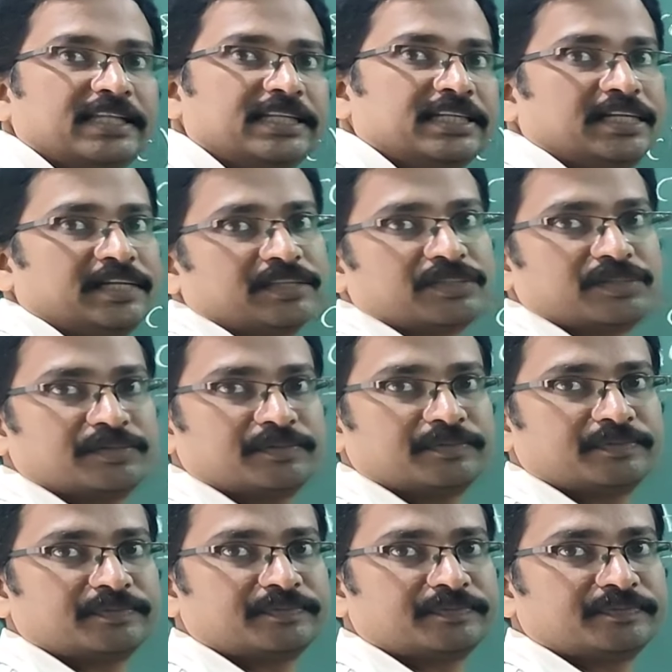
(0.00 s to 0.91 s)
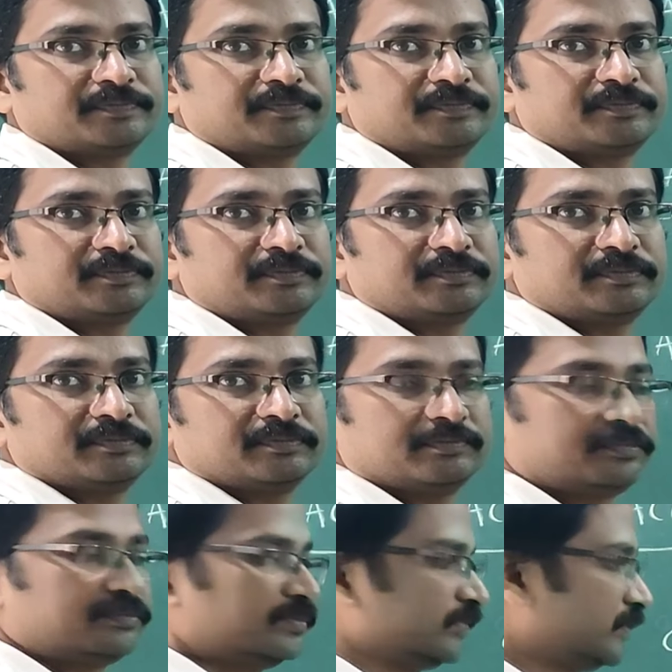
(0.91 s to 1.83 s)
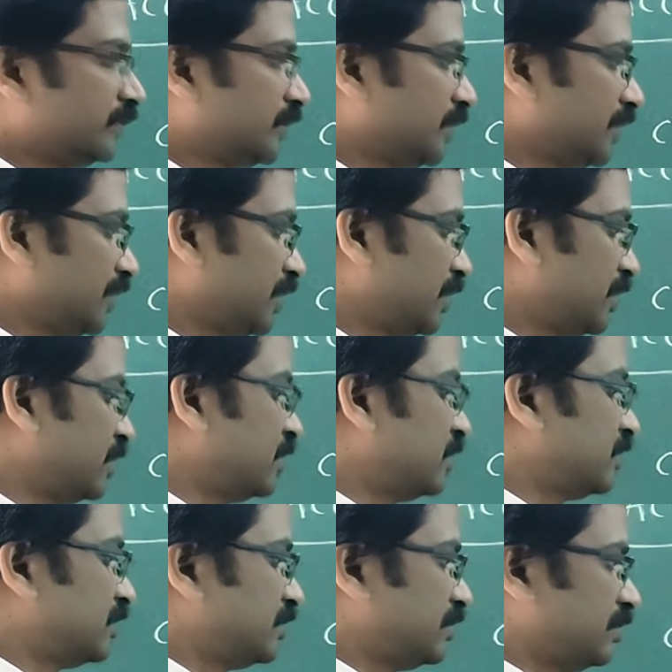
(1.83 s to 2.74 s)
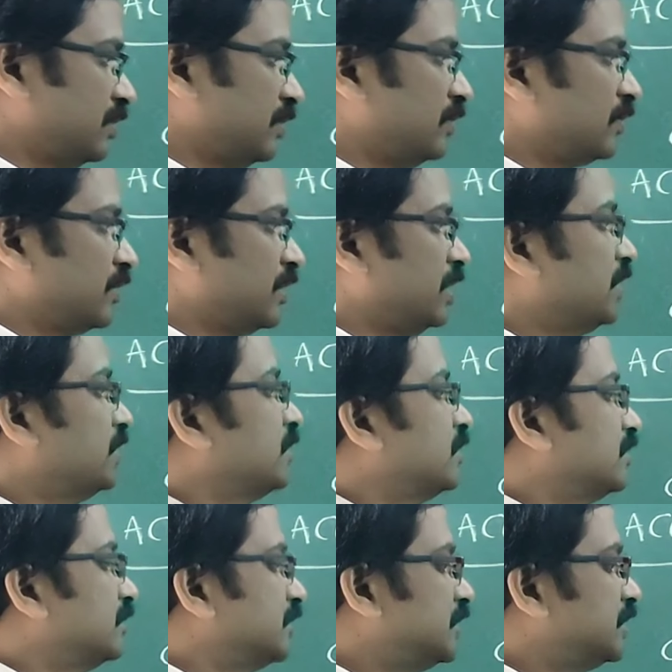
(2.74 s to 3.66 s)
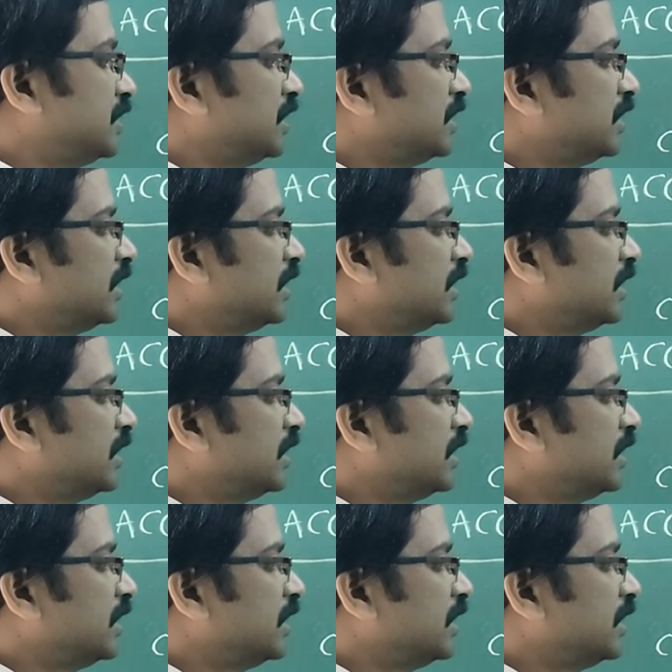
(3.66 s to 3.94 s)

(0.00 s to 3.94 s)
that also. Okay. Okay. These are